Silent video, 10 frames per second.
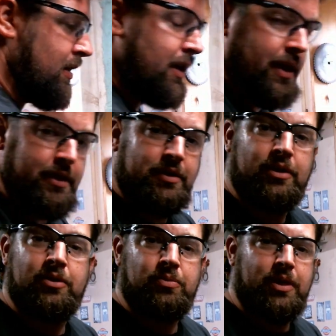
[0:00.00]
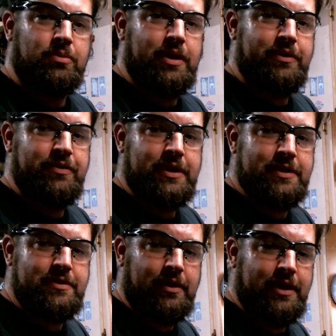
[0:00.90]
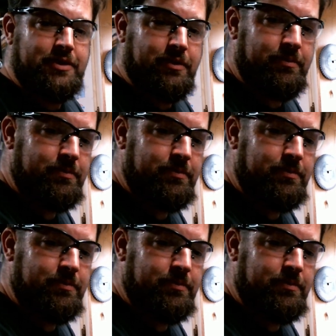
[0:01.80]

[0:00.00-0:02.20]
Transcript: and we are ready for the installation.